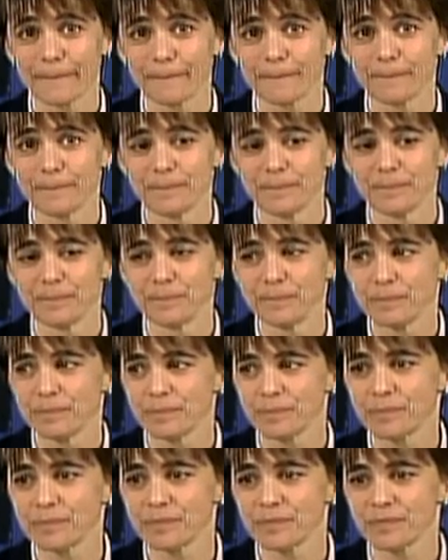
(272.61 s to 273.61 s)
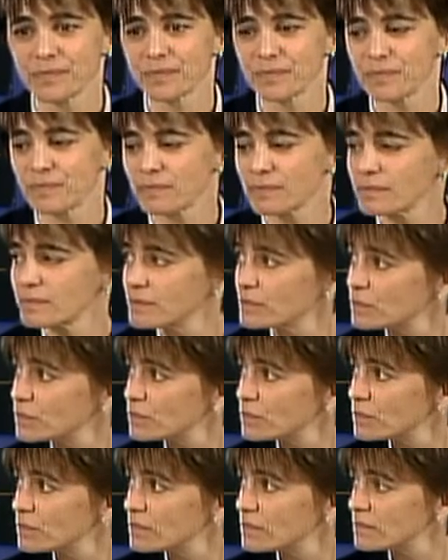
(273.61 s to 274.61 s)

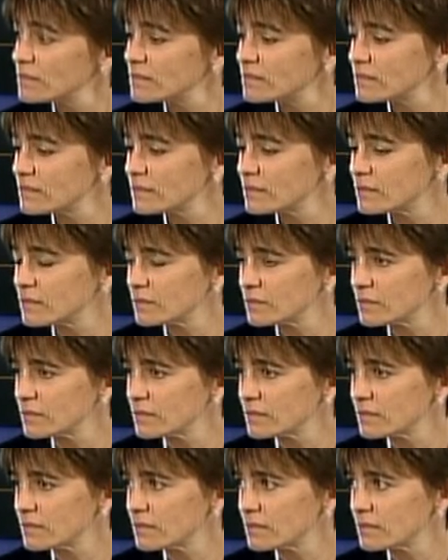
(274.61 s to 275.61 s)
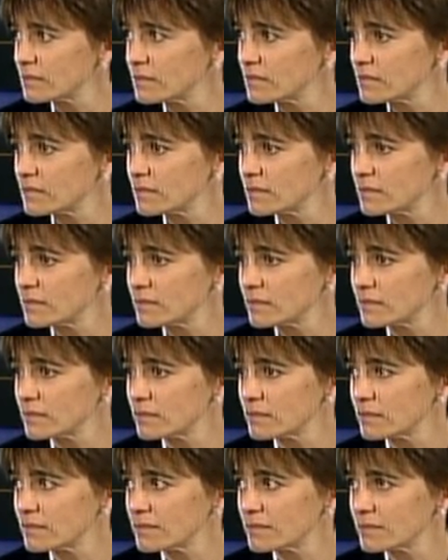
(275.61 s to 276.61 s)

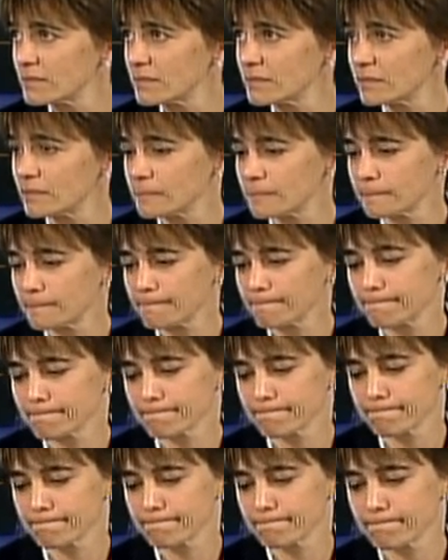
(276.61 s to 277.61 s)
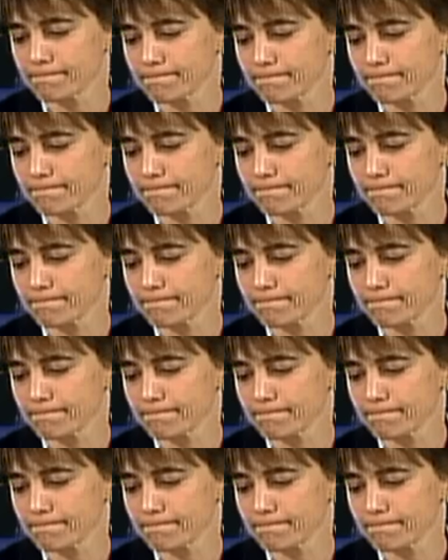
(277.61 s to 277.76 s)
The person shown says nothing.